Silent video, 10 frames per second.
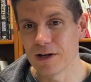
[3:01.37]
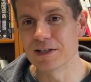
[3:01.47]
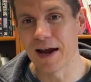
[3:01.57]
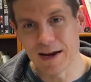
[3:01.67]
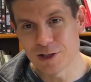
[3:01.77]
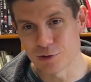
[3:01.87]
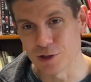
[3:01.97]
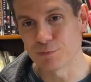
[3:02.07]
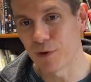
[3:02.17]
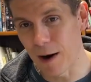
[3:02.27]

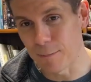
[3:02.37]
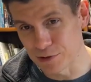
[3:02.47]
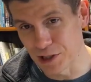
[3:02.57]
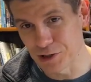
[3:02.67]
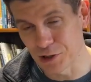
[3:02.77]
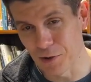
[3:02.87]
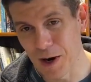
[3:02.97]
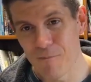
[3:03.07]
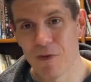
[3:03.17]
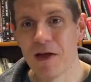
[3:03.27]
dangerous proposition,
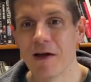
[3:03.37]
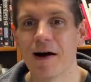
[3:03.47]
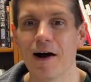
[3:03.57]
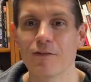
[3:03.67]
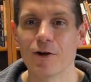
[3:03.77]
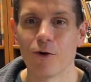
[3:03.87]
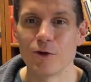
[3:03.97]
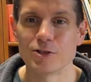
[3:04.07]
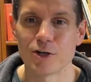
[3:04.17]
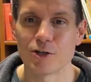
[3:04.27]
right? The
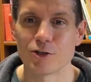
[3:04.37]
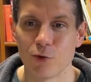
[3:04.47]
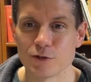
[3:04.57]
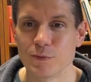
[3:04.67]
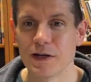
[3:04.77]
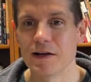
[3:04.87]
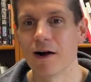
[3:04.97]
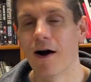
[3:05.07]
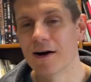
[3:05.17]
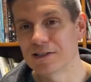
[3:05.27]
early church was being
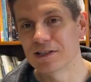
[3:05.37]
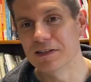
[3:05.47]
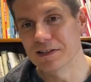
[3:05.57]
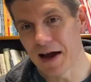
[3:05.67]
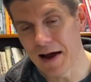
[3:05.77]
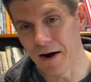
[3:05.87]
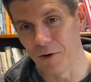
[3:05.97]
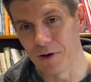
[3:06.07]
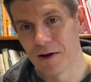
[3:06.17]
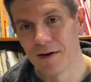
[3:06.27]
hunted
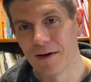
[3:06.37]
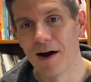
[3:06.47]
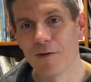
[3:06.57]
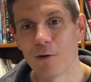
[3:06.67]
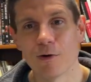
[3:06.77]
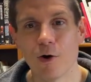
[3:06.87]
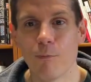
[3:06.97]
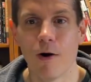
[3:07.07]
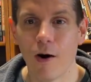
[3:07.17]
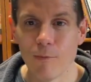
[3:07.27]
down. There were no
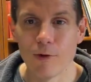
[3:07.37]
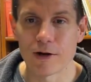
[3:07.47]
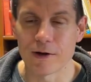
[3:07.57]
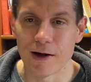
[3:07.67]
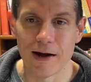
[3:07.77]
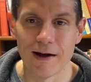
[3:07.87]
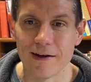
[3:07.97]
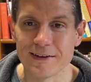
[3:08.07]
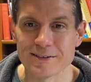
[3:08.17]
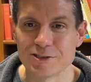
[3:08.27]
public
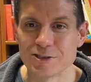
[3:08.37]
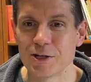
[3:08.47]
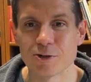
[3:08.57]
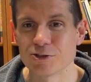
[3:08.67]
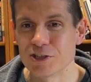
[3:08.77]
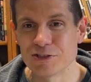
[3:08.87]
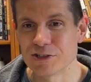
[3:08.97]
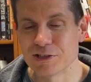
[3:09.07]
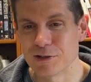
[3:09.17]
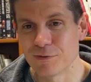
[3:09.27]

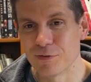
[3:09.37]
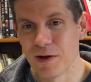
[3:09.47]
seeker-sensitive